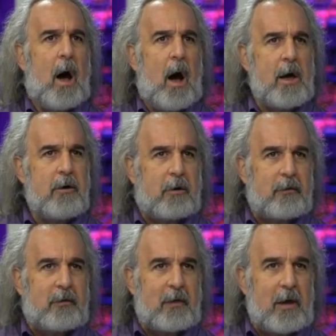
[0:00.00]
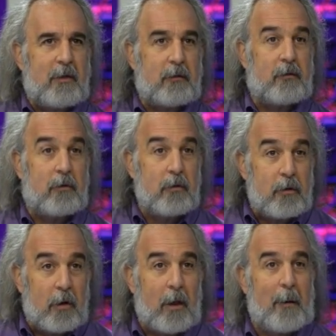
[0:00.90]
You could see there's
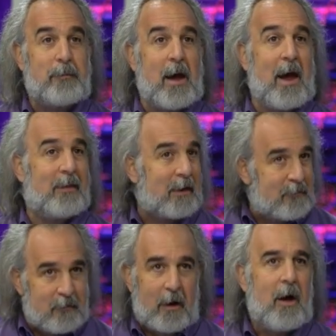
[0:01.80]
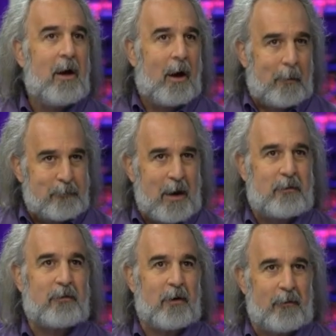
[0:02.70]
Google Update. That's the update
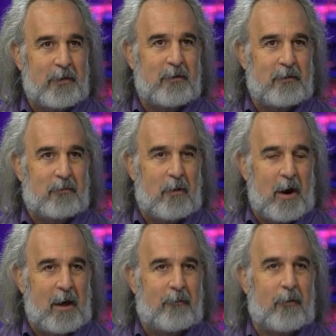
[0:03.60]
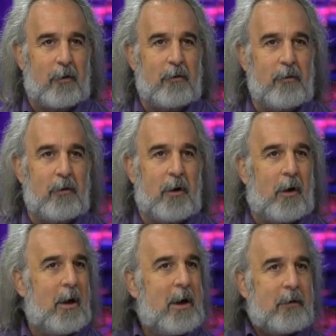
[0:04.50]
service that's running for
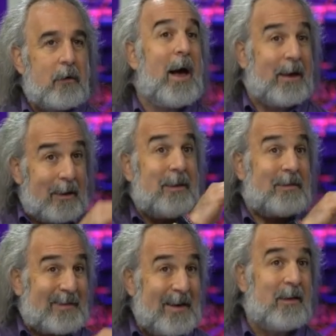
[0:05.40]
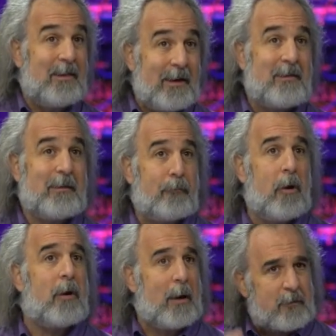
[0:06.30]
Google. So I could see a list of
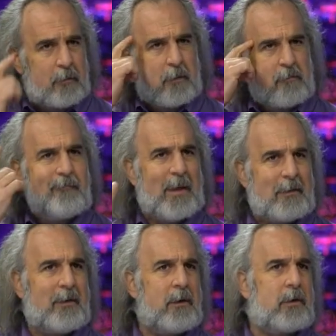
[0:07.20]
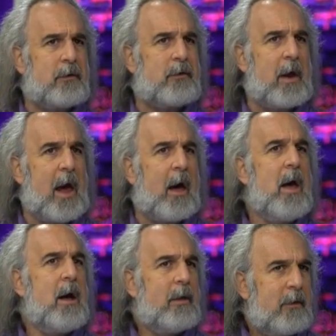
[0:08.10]
programs. I'm going, that's interesting.
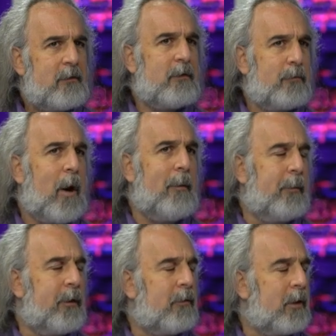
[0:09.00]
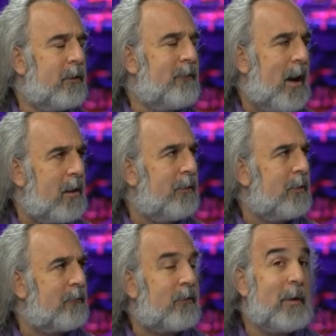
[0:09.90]
this is probably really valuable
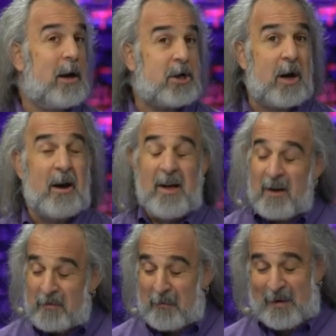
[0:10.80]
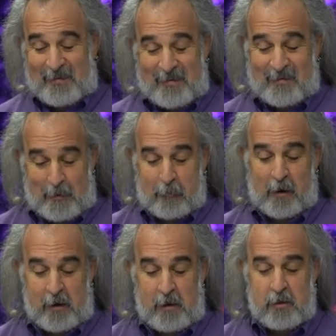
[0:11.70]
information, because if I see something
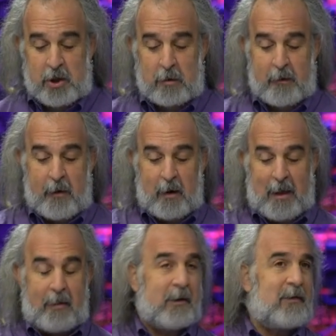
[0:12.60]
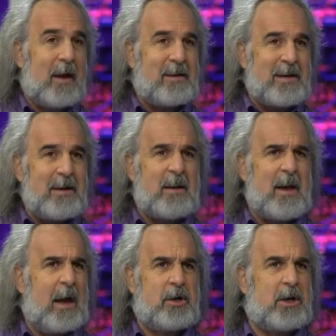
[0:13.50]
unusual in there, again, let's say
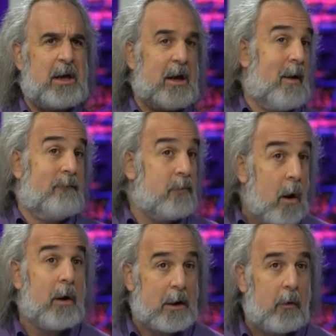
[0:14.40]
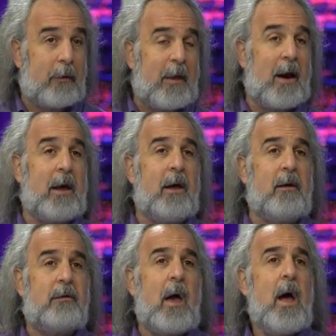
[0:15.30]
TTHT, I have no idea what that
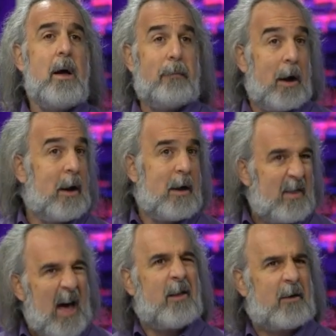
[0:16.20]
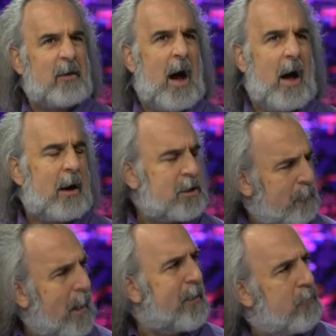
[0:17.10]
is, but that looks odd. I should
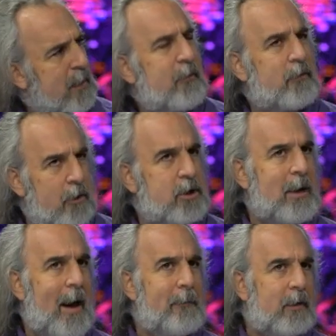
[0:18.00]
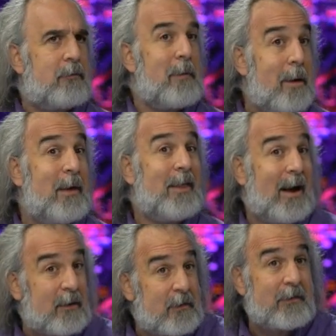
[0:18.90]
probably research that, because maybe
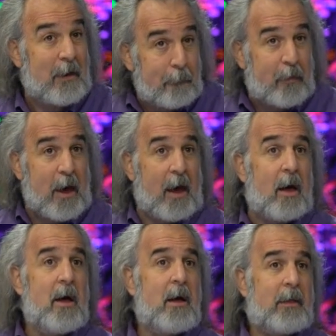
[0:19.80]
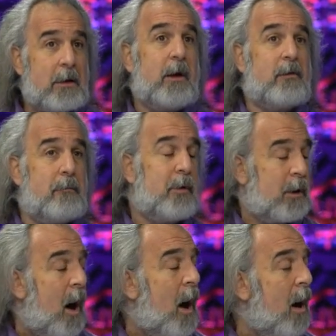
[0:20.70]
that is something that doesn't
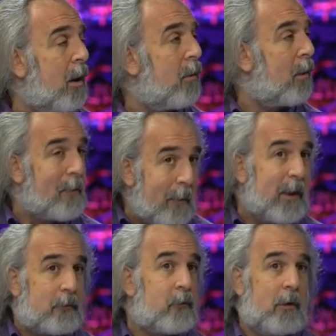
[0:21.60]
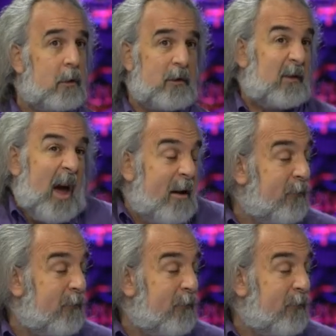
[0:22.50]
belong, or maybe it's totally safe.